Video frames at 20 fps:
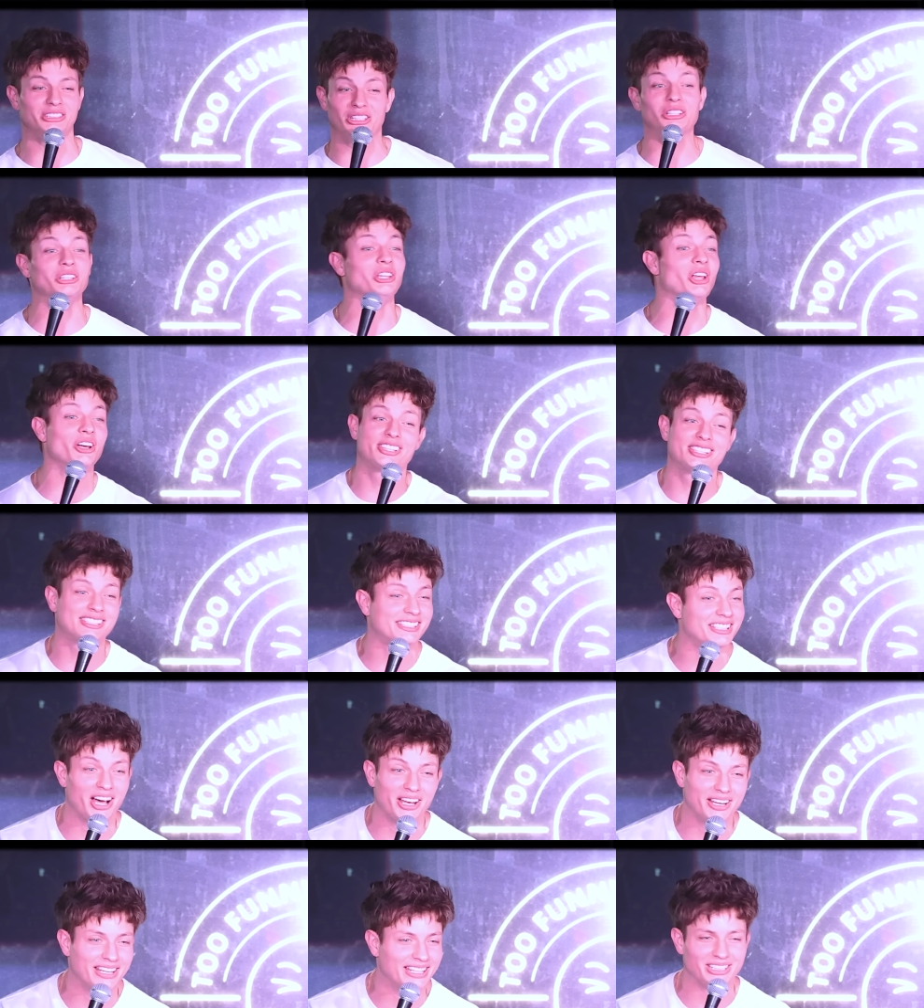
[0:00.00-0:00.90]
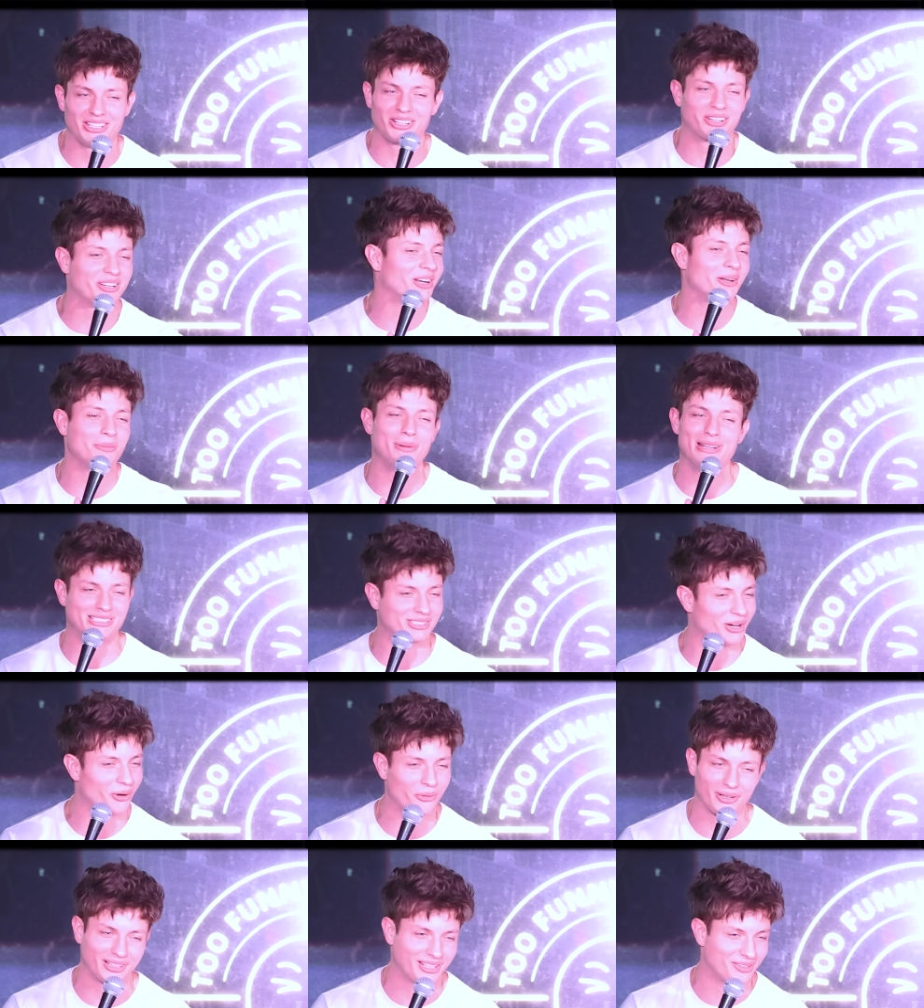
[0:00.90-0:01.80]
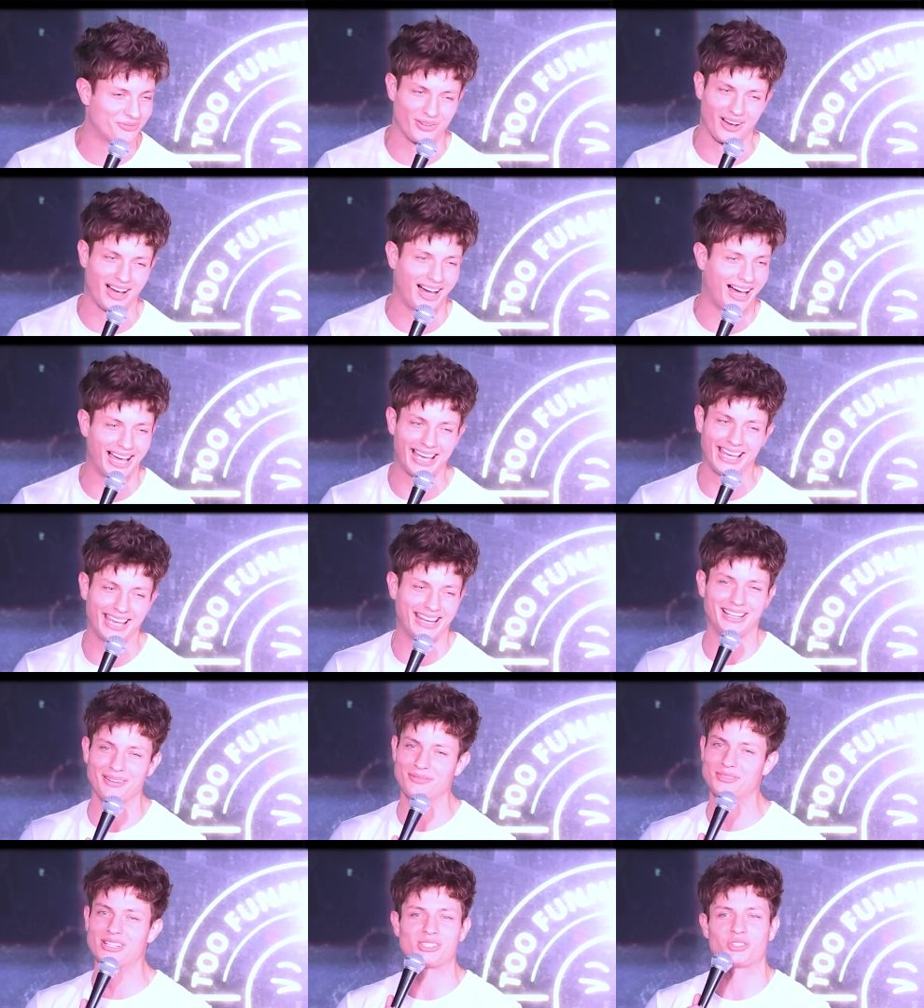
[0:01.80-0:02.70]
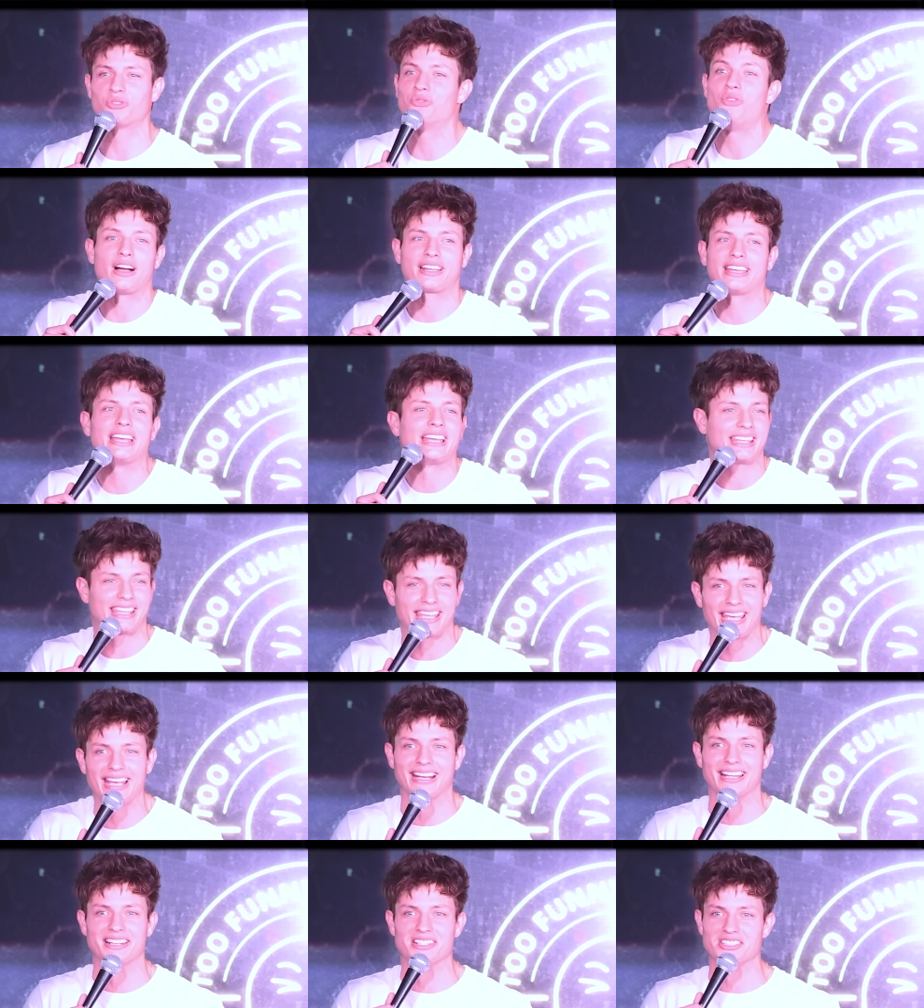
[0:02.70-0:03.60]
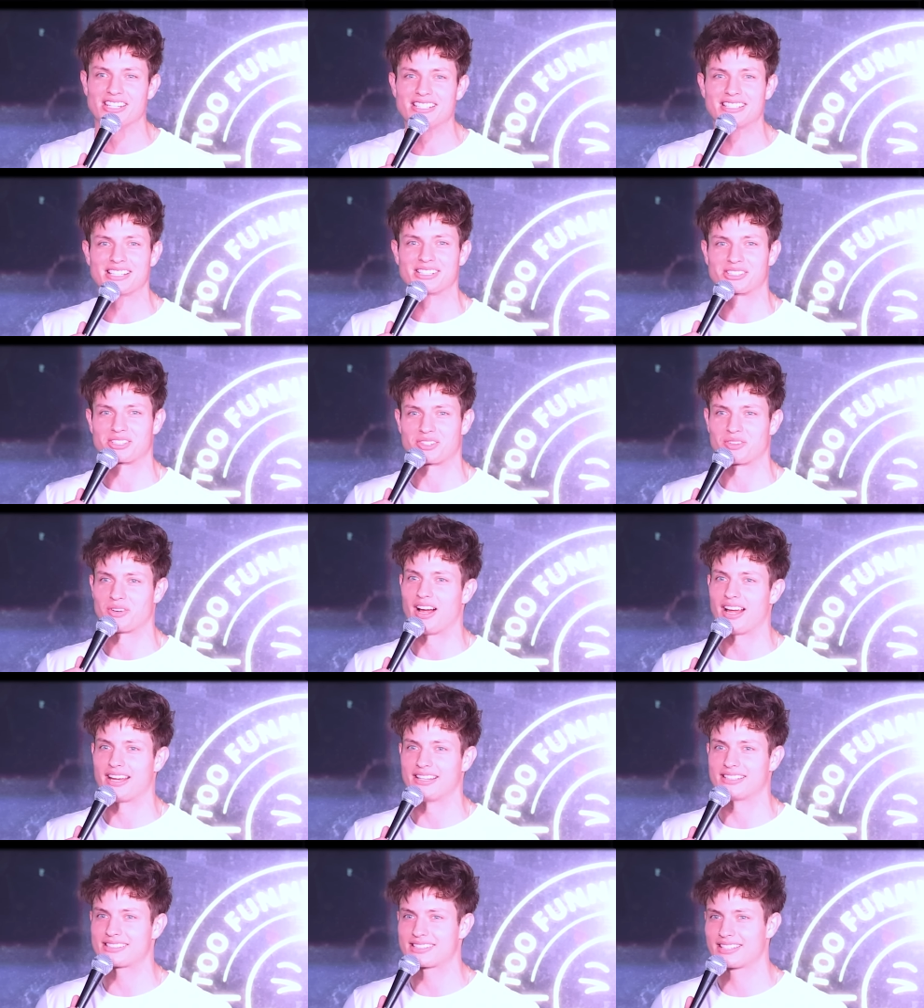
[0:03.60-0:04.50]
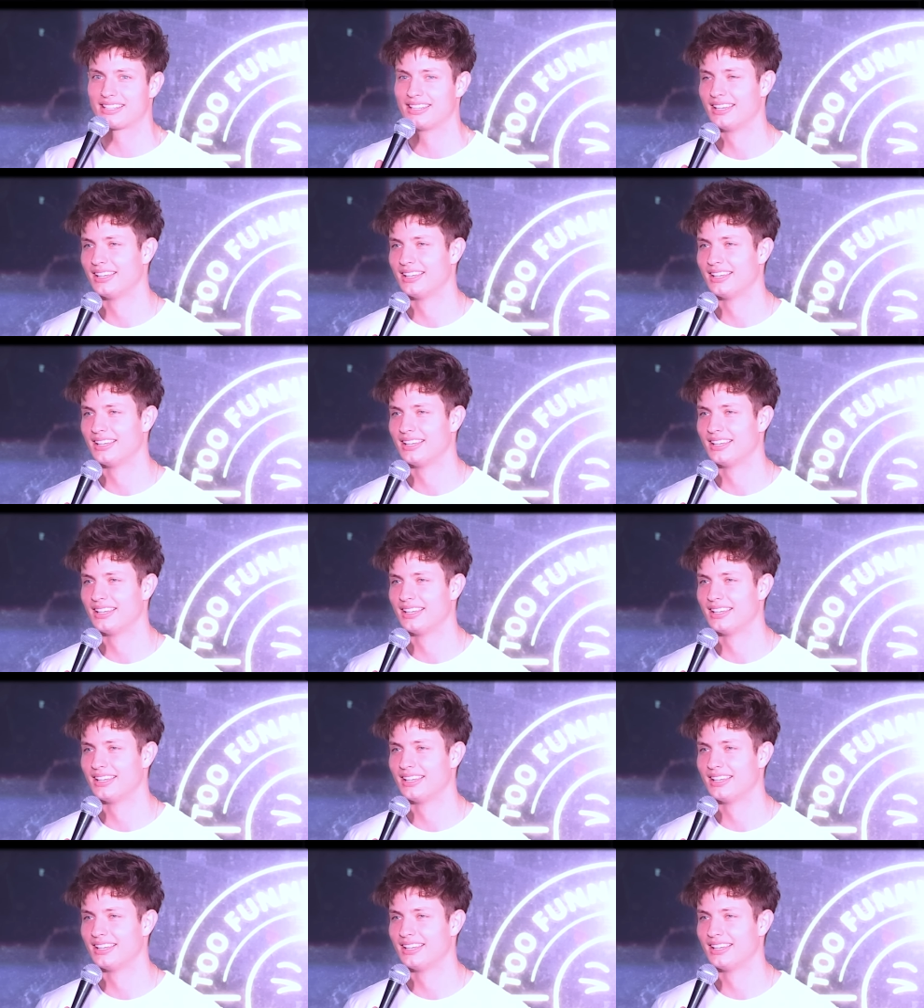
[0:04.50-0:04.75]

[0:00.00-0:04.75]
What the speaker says: You look stunning, you're gonna be totally fine. Just fucking kidding, Jesus Christ.